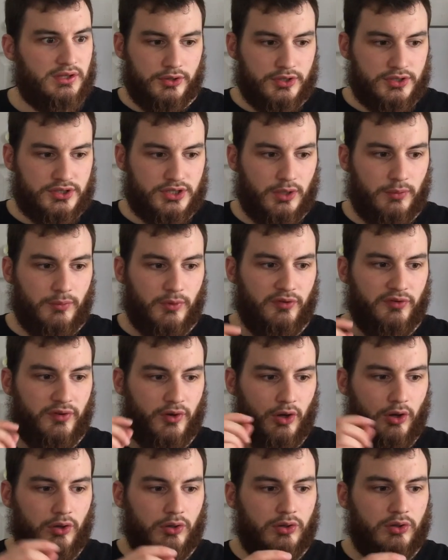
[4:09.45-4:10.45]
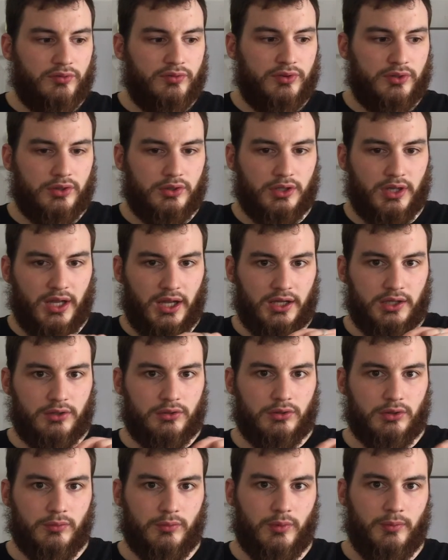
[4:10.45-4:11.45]
the sum of all of the
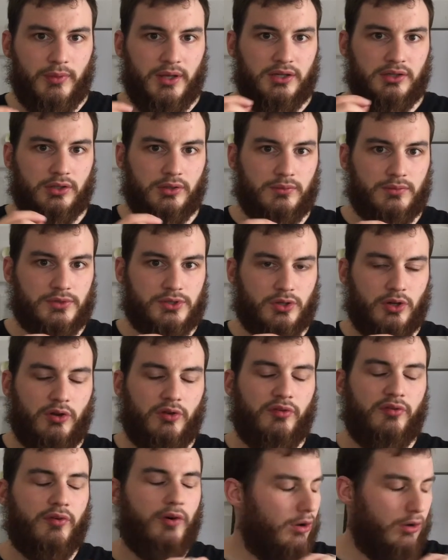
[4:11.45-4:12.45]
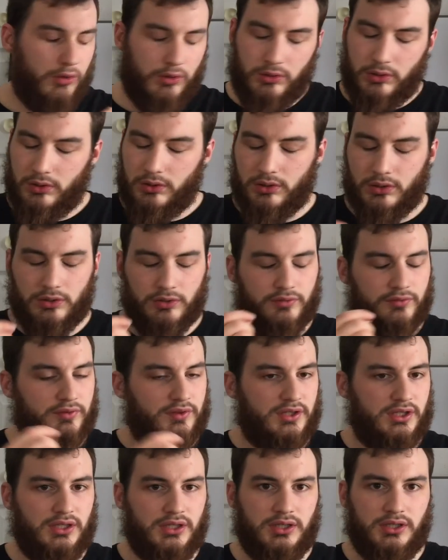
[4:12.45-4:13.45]
angular momentums of all of
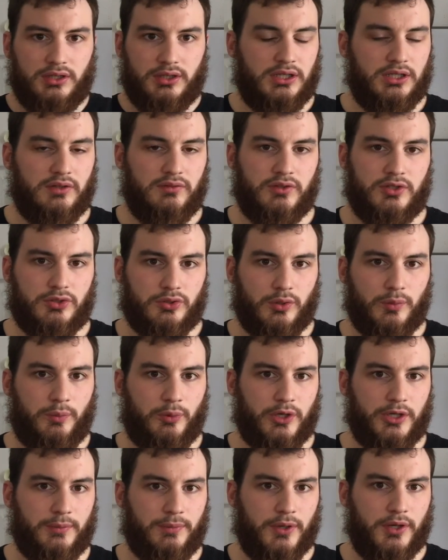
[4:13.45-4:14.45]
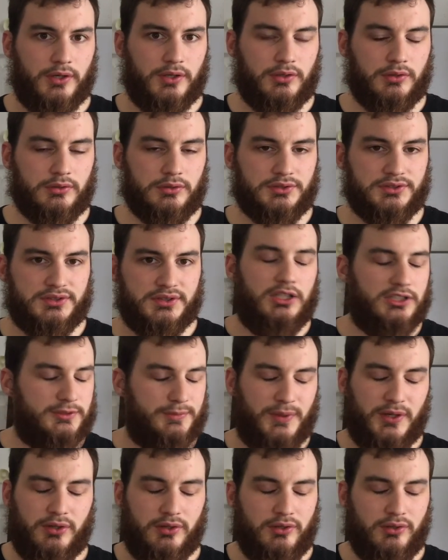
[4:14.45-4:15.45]
the individual point particles. I'll
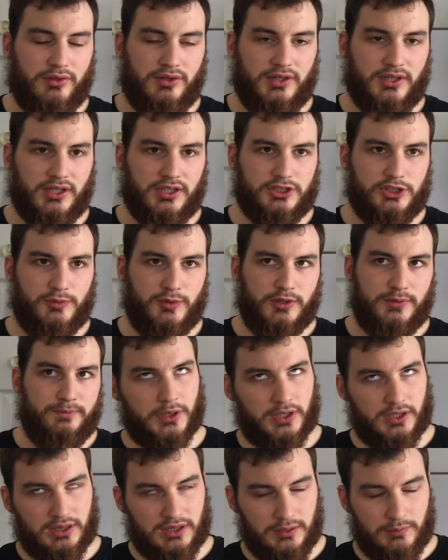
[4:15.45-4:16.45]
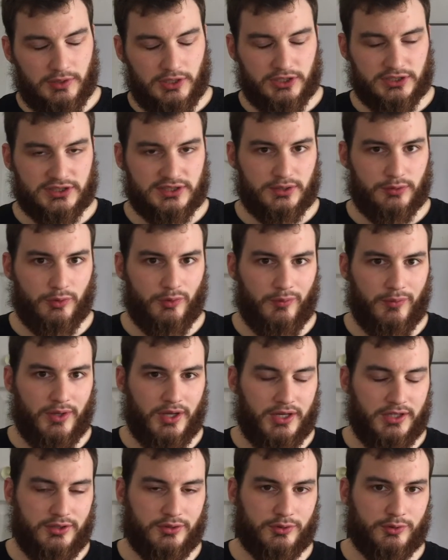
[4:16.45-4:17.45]
spare you the algebra, partly because
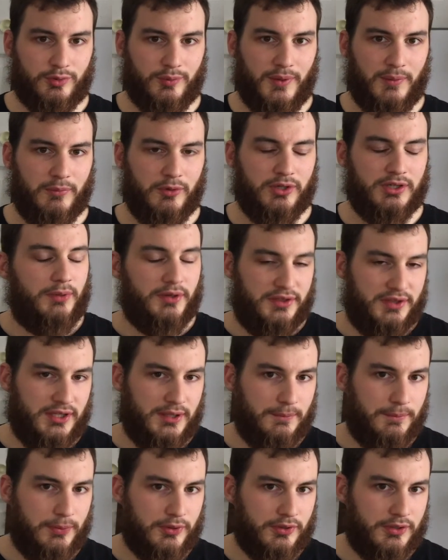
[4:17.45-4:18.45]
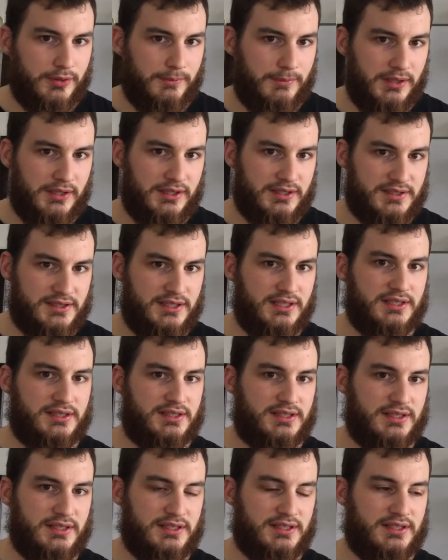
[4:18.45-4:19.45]
I don't remember it, but the important bit is this,
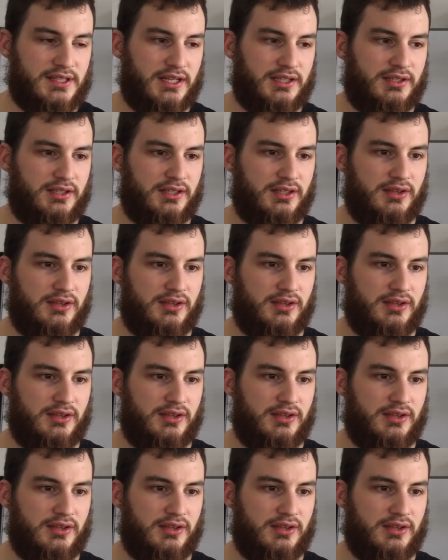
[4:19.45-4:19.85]
is that